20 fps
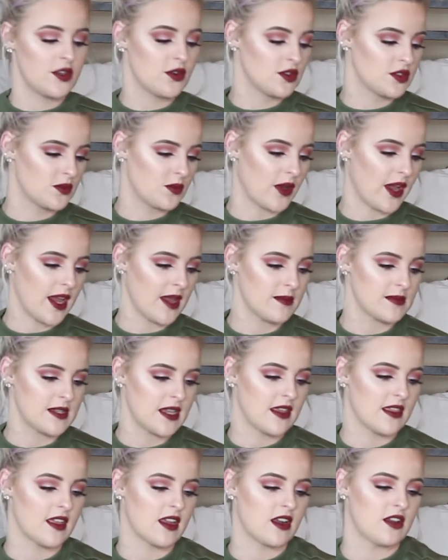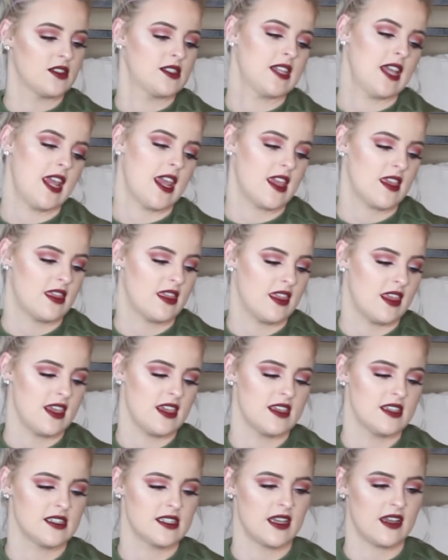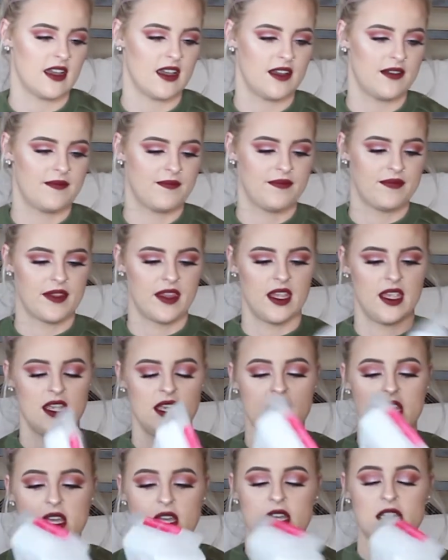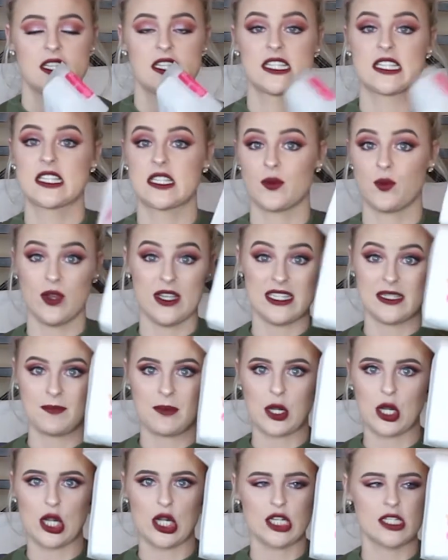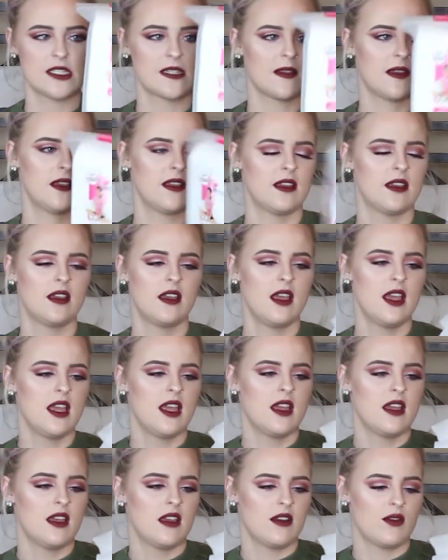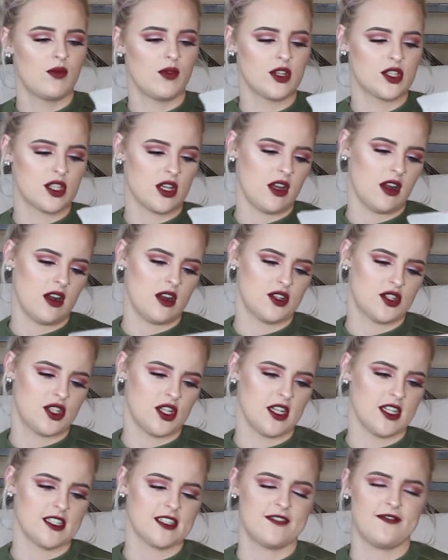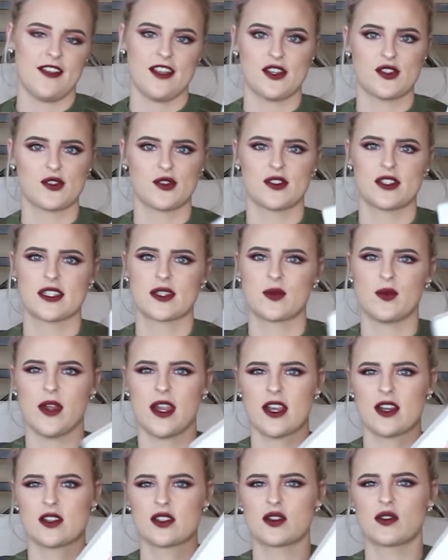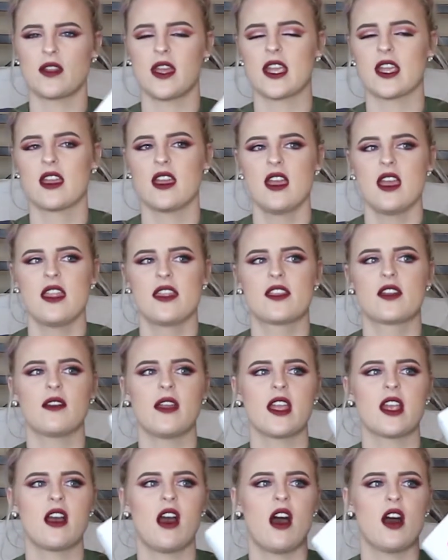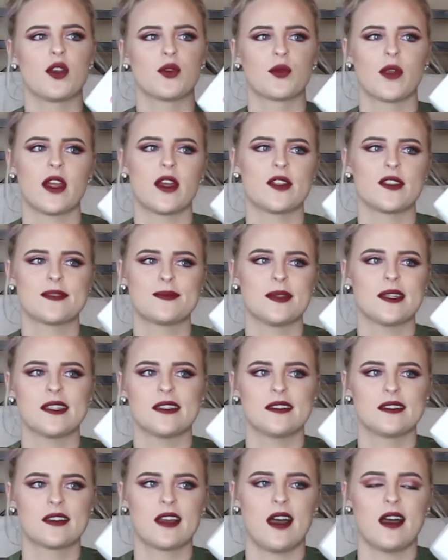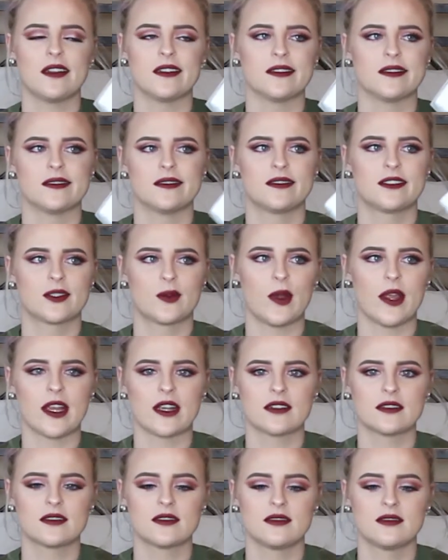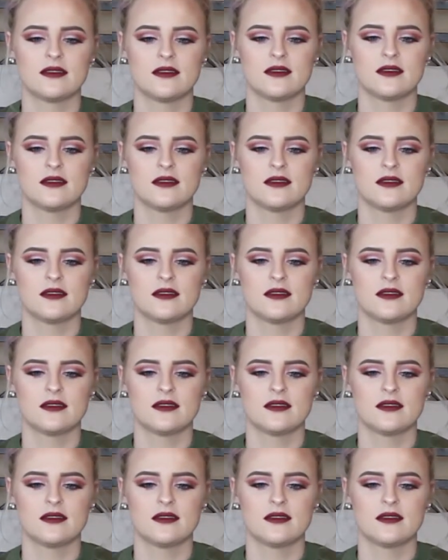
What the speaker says: those wipes, and then I'll take these Whispers, which are just facial squares. They're like cotton rounds, but cotton squares.